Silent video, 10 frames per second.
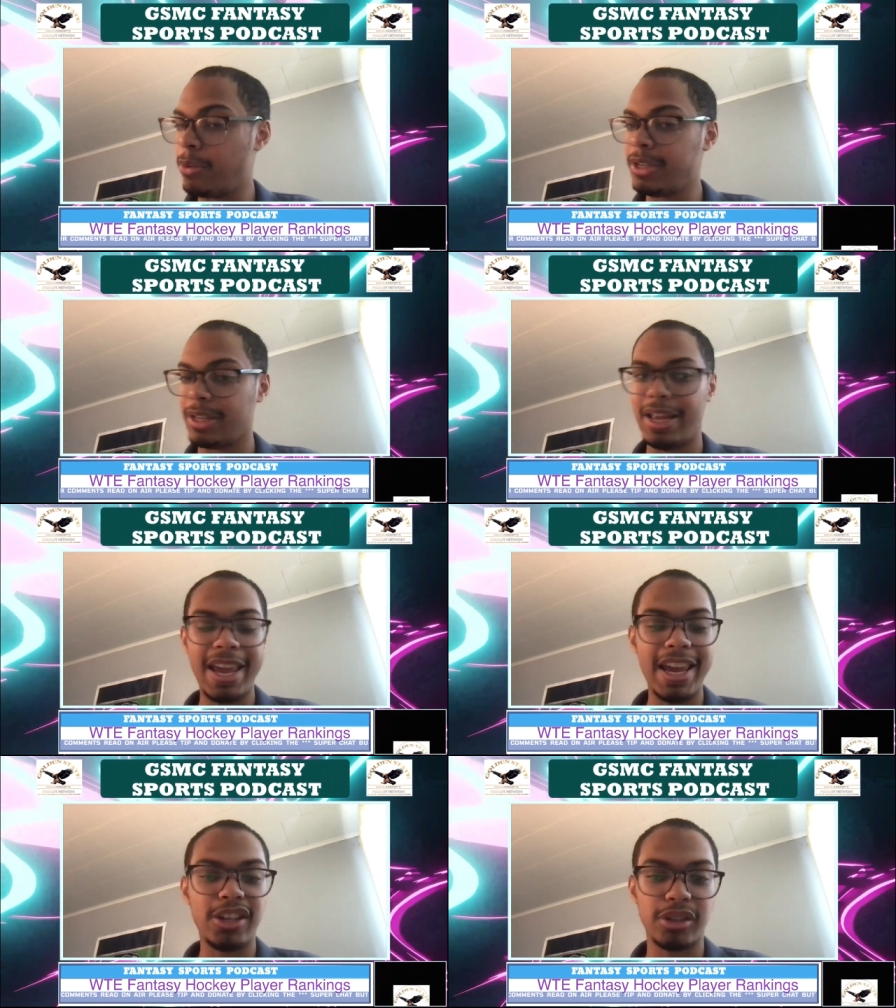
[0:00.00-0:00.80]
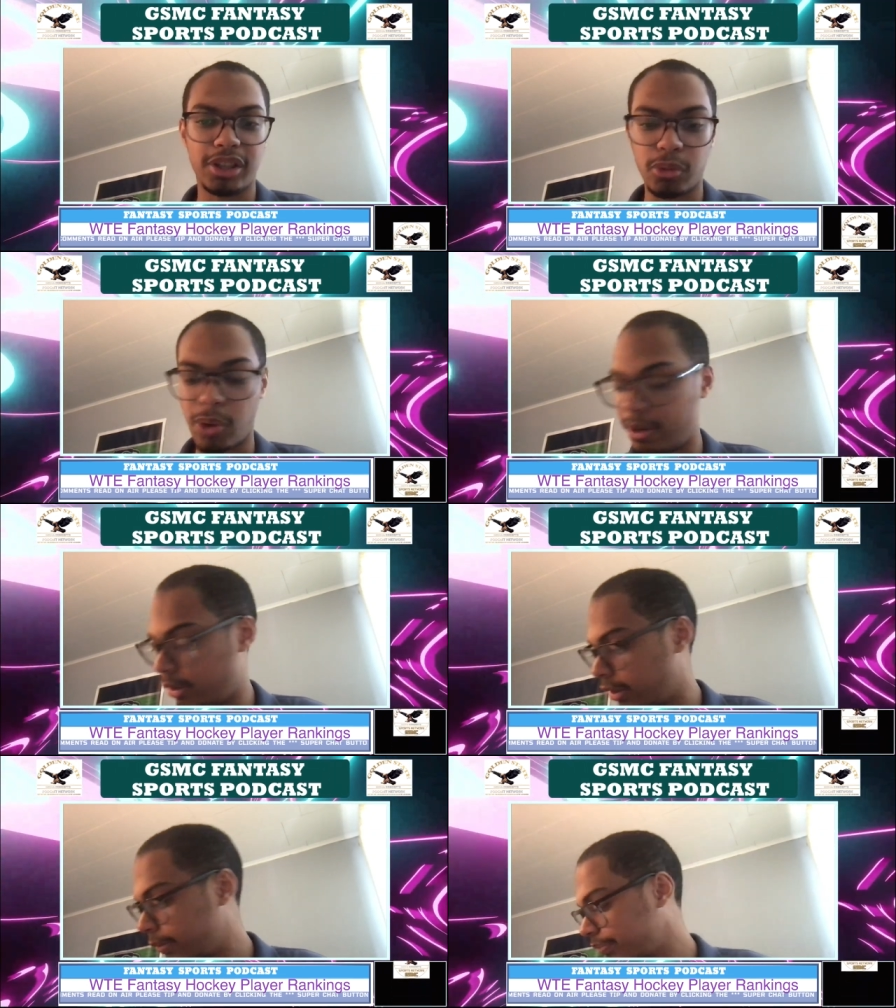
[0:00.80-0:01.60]
He's an ageless
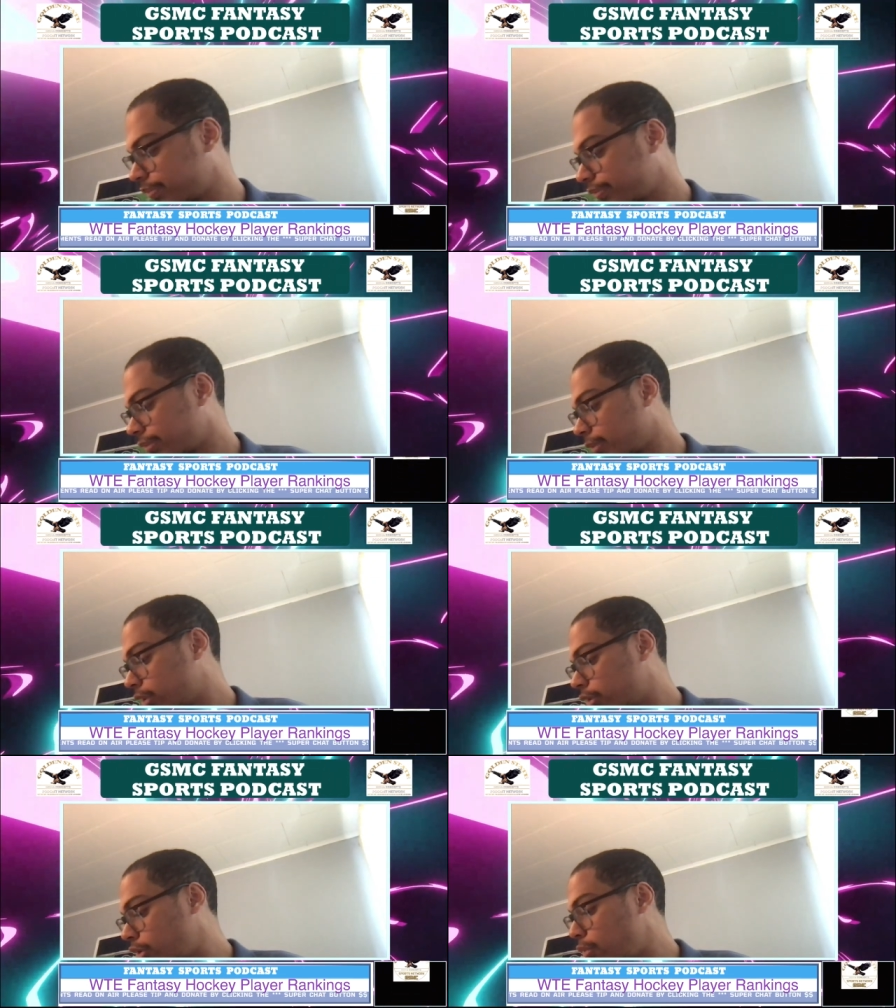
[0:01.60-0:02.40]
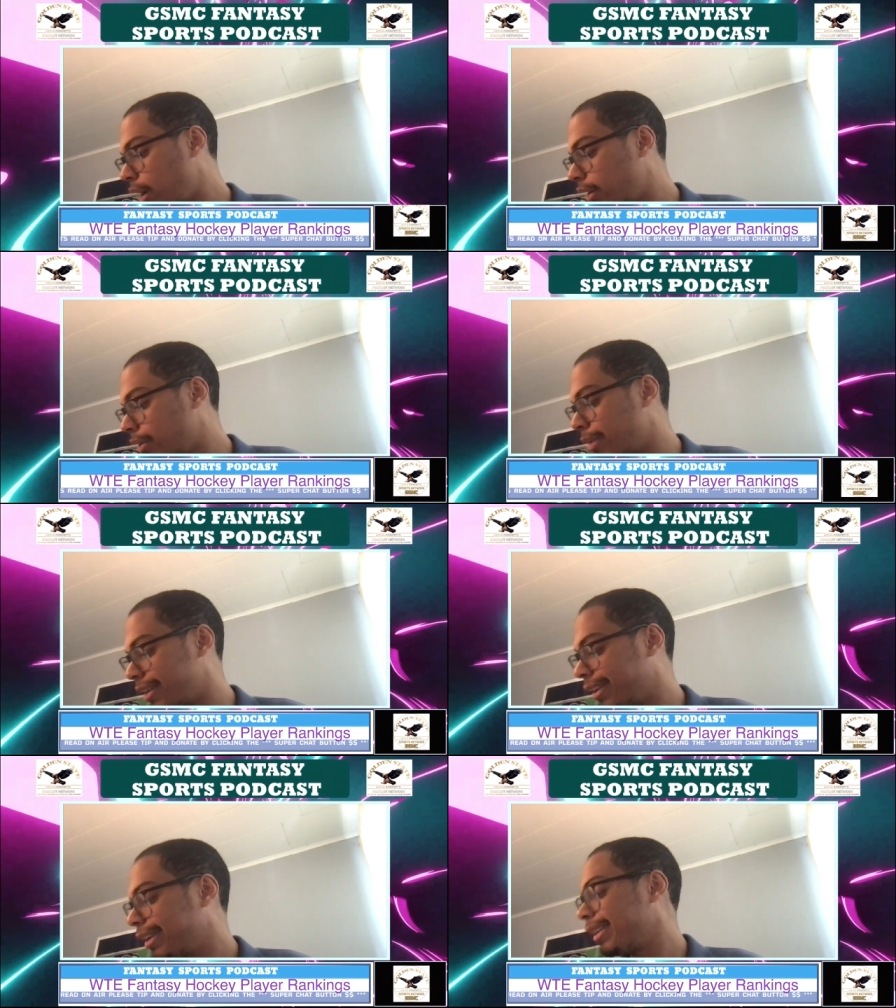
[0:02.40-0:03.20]
wonder. 200 wait,
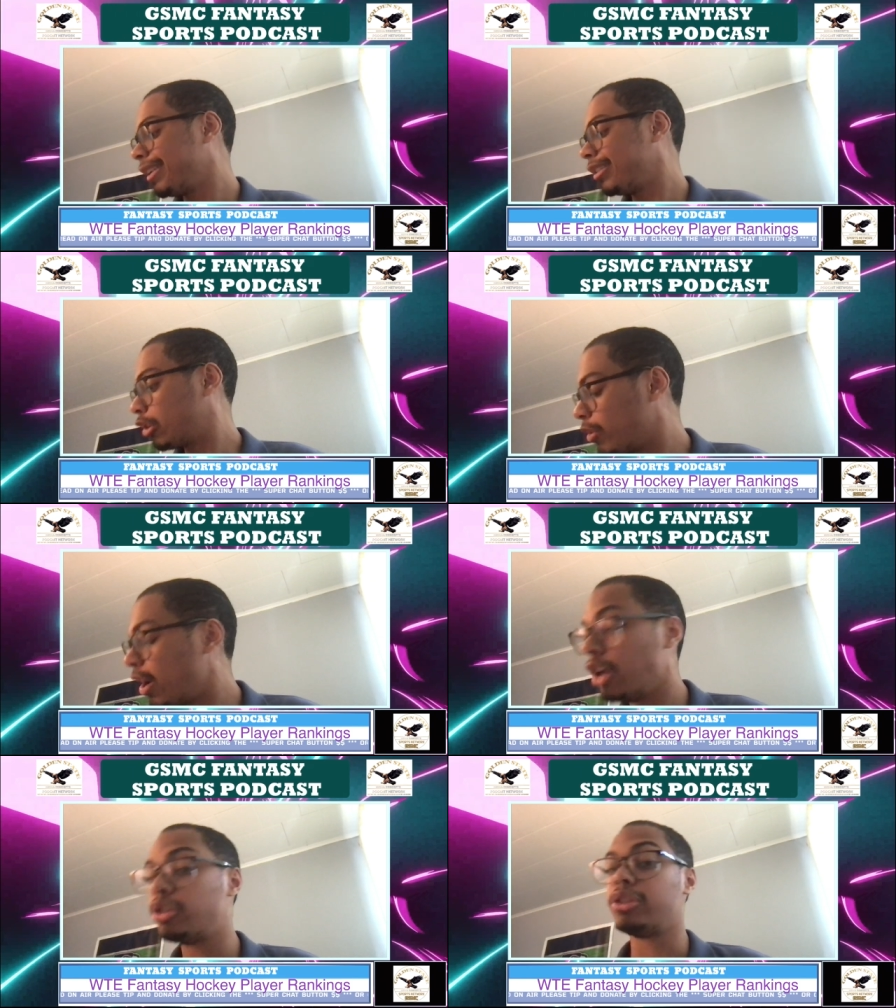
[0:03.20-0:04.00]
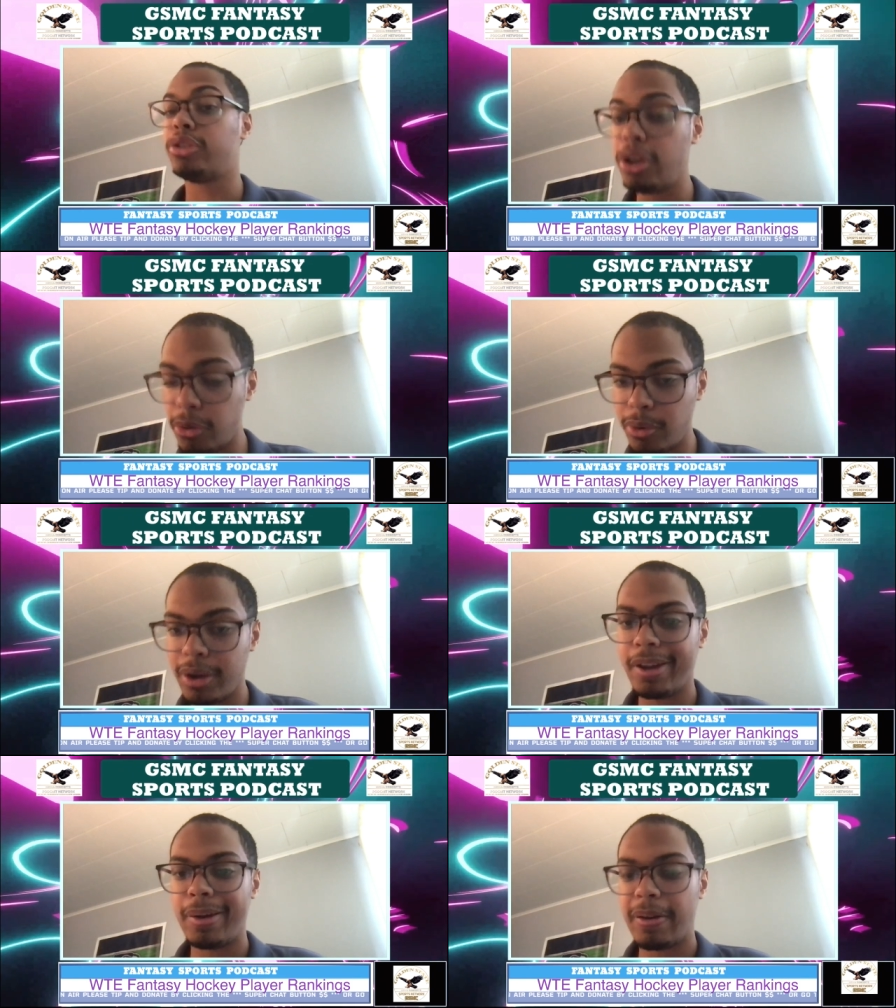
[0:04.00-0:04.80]
302
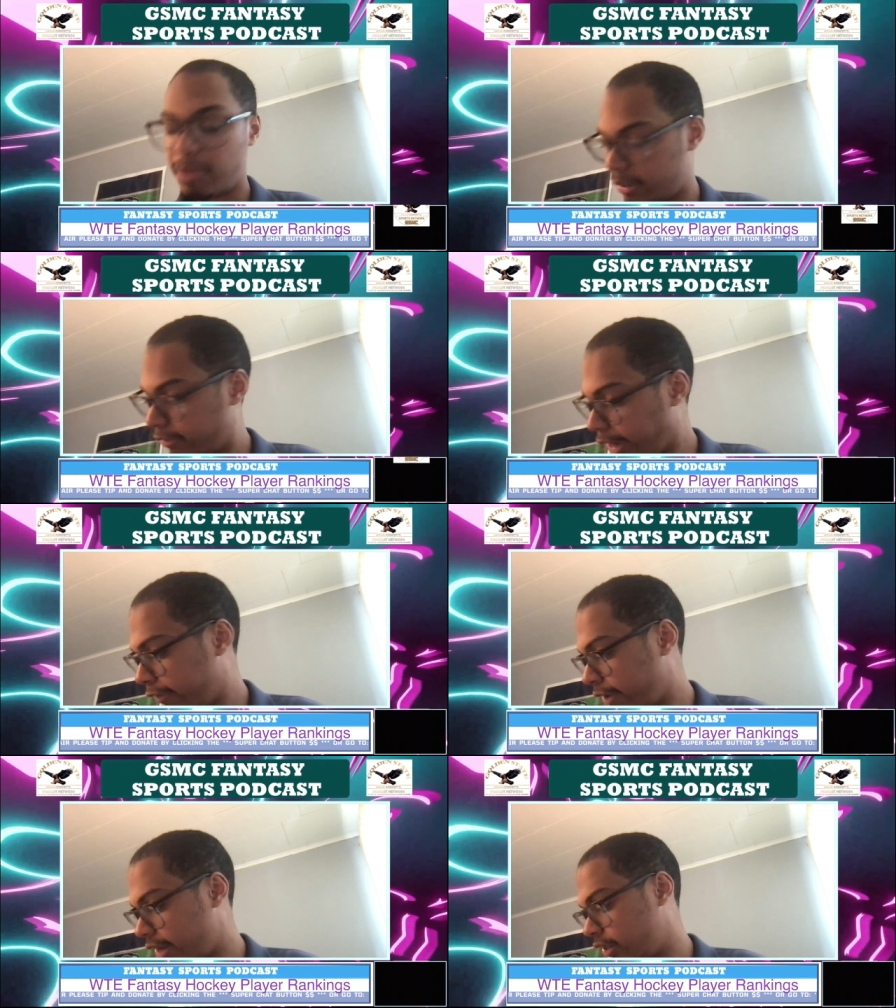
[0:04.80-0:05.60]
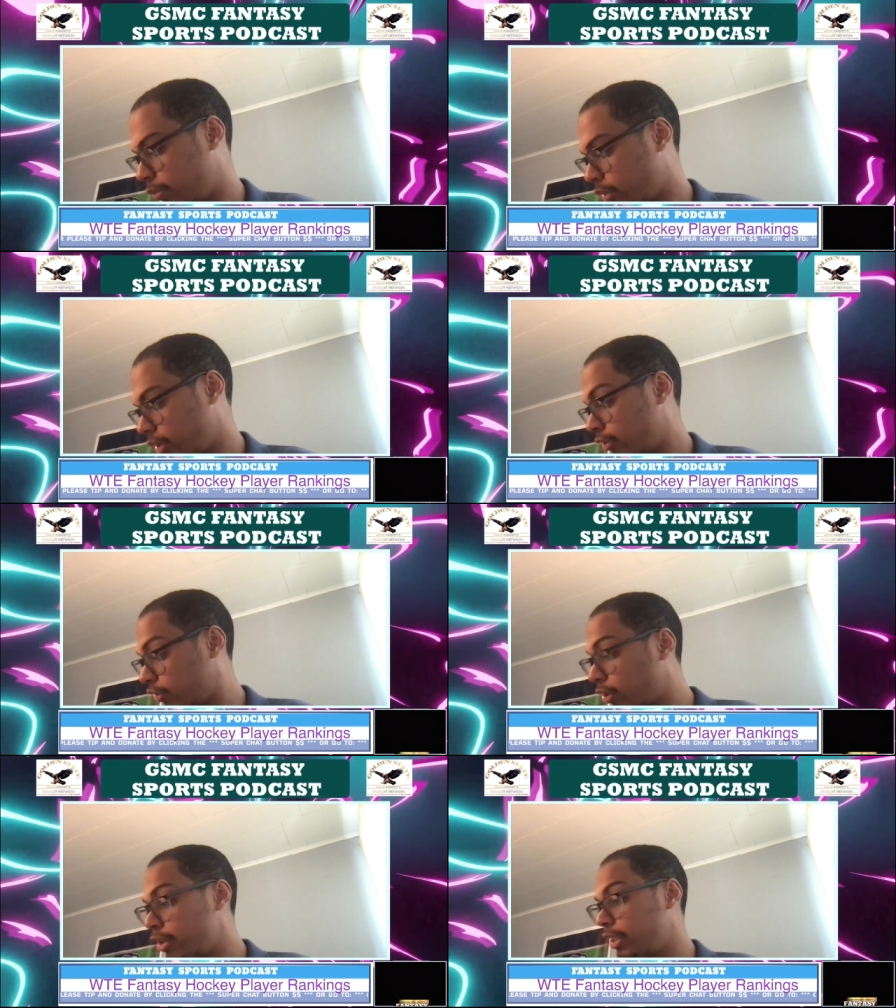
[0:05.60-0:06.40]
0.5 fantasy points,
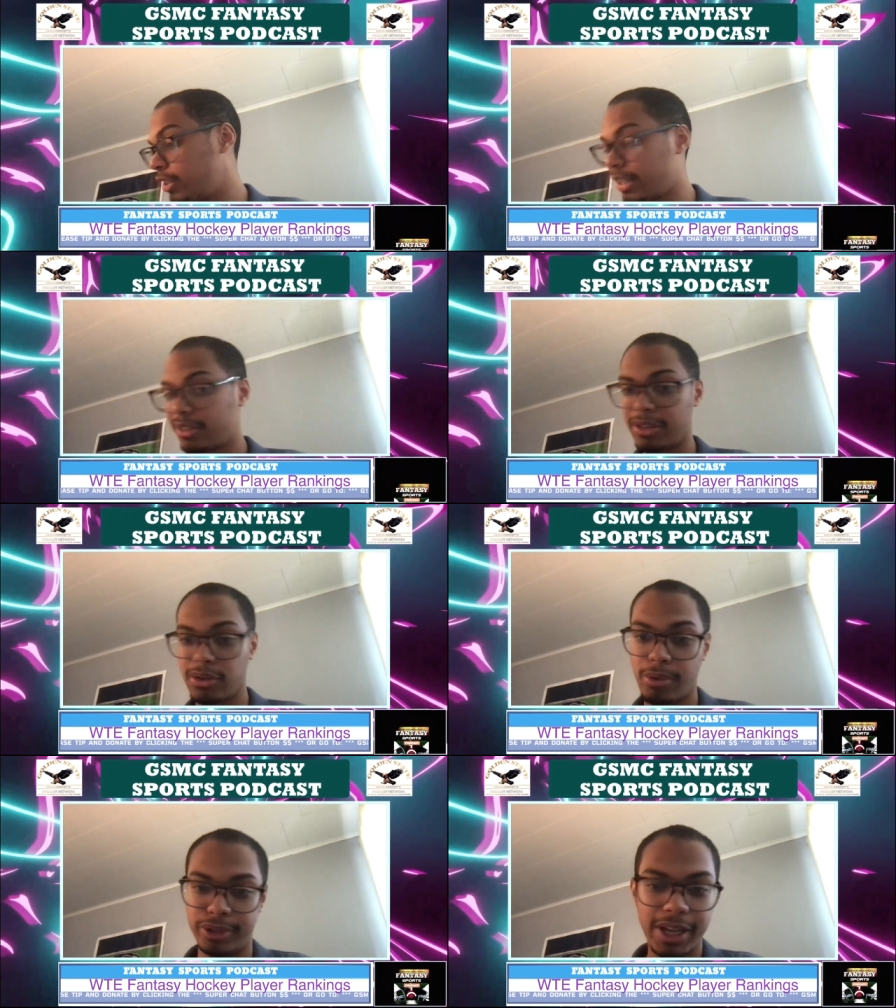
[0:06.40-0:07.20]
36th in goals.